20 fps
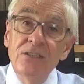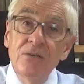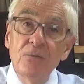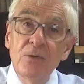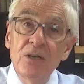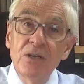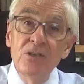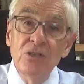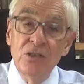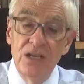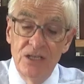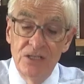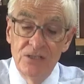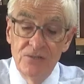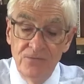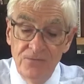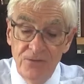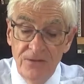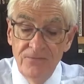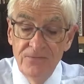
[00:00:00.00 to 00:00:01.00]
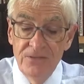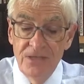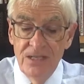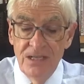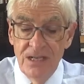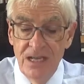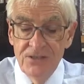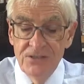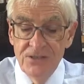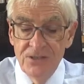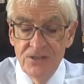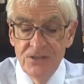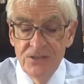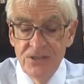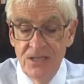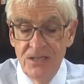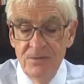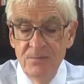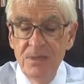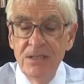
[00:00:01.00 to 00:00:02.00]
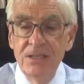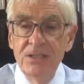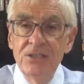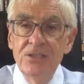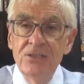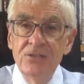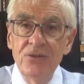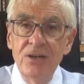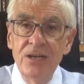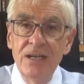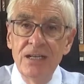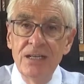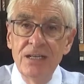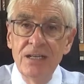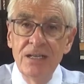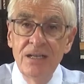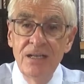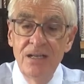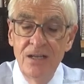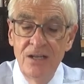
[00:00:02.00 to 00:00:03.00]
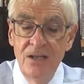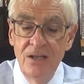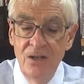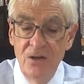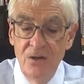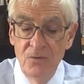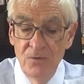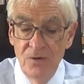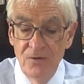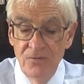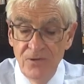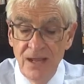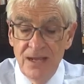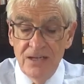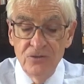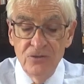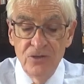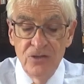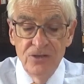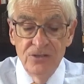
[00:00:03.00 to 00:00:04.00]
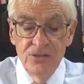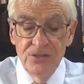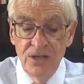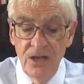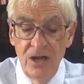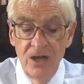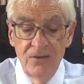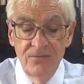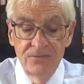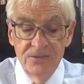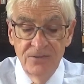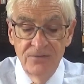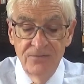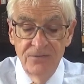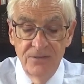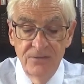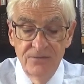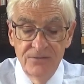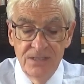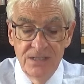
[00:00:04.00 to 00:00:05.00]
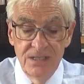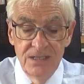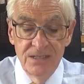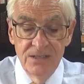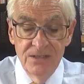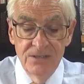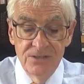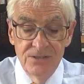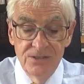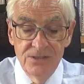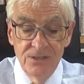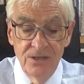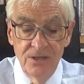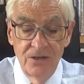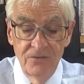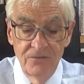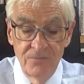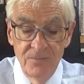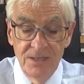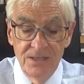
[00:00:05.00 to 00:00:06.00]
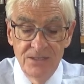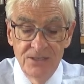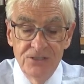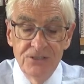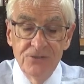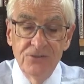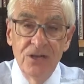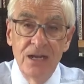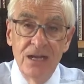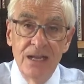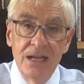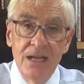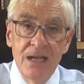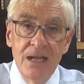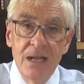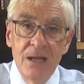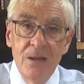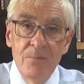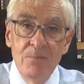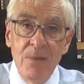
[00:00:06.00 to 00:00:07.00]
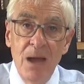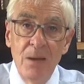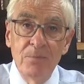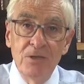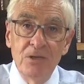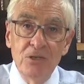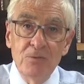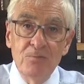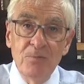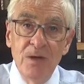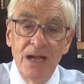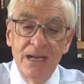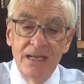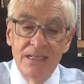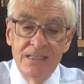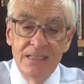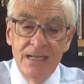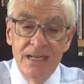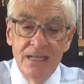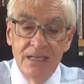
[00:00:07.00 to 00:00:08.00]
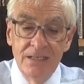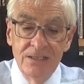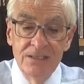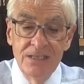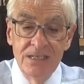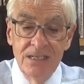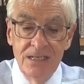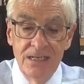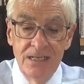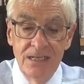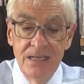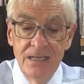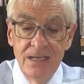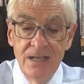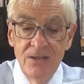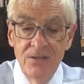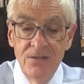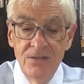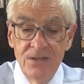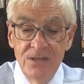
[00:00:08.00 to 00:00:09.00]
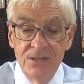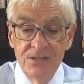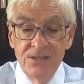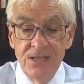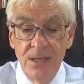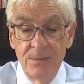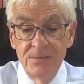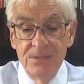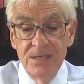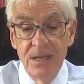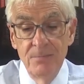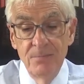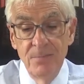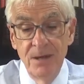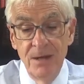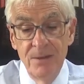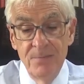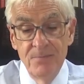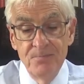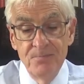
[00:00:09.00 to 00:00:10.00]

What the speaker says: of which is 50 Lessons in Ministry, Reflections After 50 Years of Ministry, published by DLT this September.